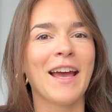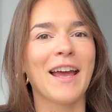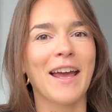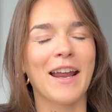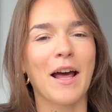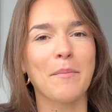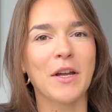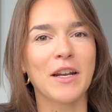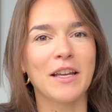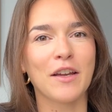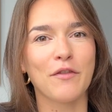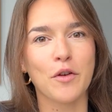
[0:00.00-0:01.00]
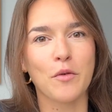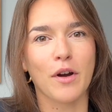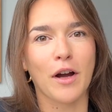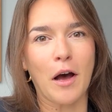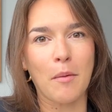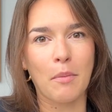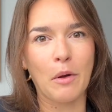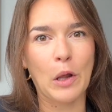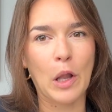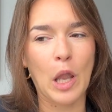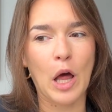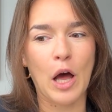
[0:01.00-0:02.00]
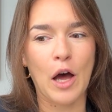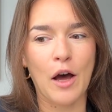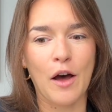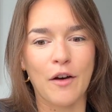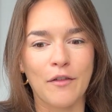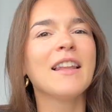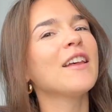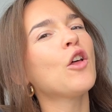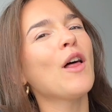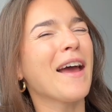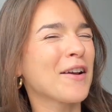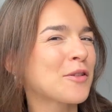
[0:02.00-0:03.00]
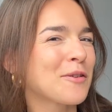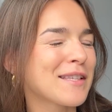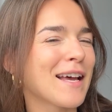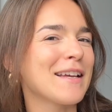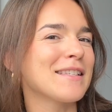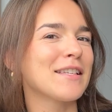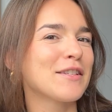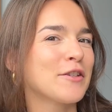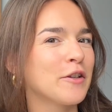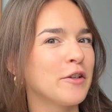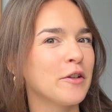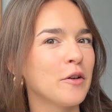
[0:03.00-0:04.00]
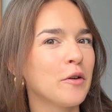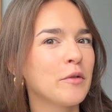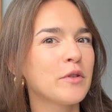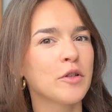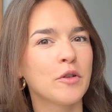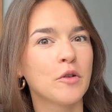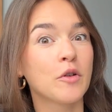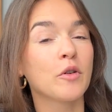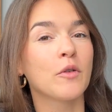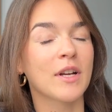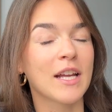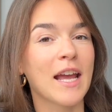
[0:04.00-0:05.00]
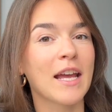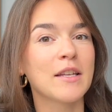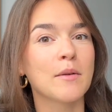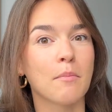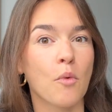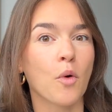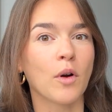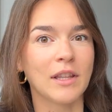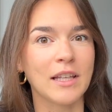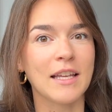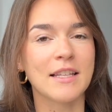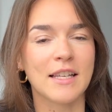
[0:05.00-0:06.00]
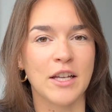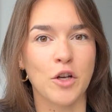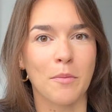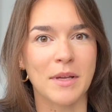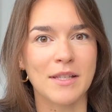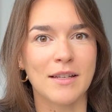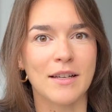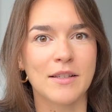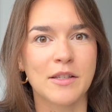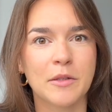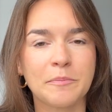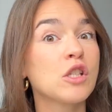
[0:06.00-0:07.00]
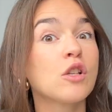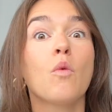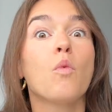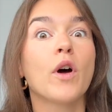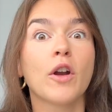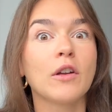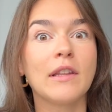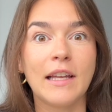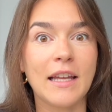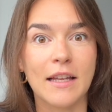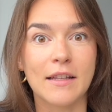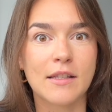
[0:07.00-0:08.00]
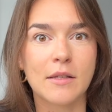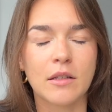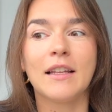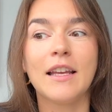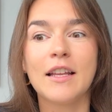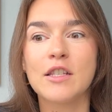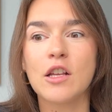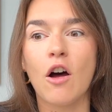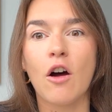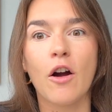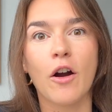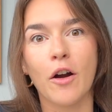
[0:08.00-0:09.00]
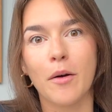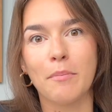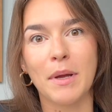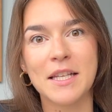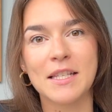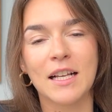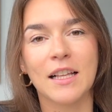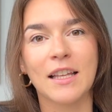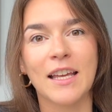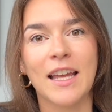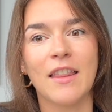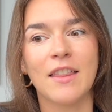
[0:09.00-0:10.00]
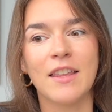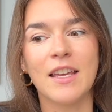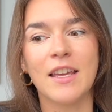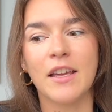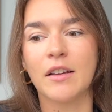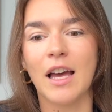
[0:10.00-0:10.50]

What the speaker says: and I'm gonna give you a couple of little exercises to do to create more leads in your business. So what are leads? Leads are basically the